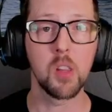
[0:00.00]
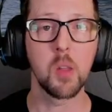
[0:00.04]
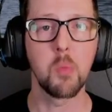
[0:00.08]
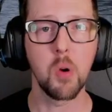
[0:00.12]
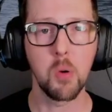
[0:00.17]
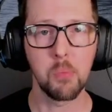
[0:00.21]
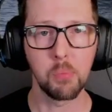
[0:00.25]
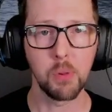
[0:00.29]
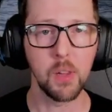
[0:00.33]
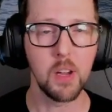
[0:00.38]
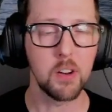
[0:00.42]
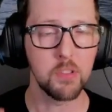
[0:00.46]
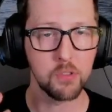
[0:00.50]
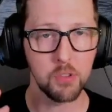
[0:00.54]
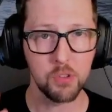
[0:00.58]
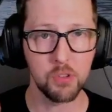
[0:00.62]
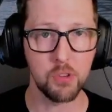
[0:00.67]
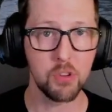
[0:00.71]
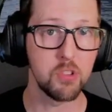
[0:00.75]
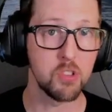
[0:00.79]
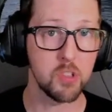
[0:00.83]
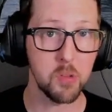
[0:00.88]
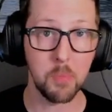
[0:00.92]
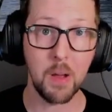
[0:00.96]
number of players who
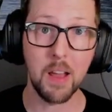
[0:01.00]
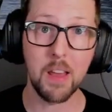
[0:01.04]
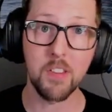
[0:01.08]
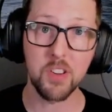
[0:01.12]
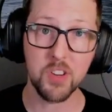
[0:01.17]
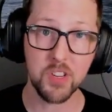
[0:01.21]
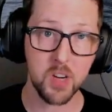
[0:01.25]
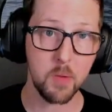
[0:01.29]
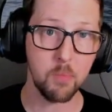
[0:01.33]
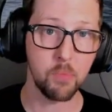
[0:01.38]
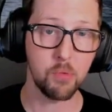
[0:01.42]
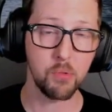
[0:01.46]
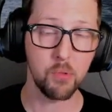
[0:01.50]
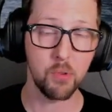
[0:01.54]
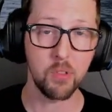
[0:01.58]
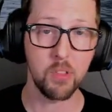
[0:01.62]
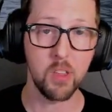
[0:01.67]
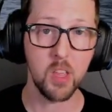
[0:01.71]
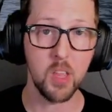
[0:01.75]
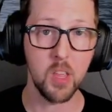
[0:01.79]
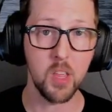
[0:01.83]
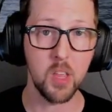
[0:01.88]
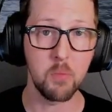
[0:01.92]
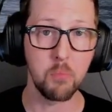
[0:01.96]
choose to buy the ship through
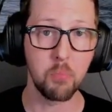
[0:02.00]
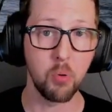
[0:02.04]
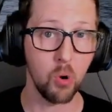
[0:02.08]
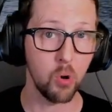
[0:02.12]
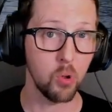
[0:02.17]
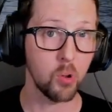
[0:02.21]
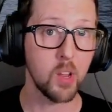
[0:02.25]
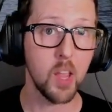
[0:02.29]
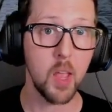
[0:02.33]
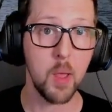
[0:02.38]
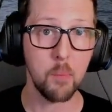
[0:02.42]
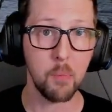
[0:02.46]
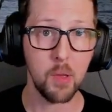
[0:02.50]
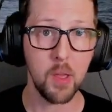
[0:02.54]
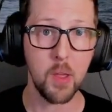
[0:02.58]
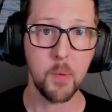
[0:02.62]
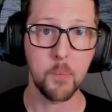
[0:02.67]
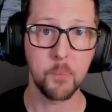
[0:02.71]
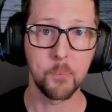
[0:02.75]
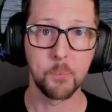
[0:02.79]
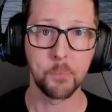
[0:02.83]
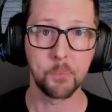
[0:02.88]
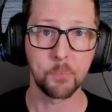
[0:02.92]
the Portal campaign.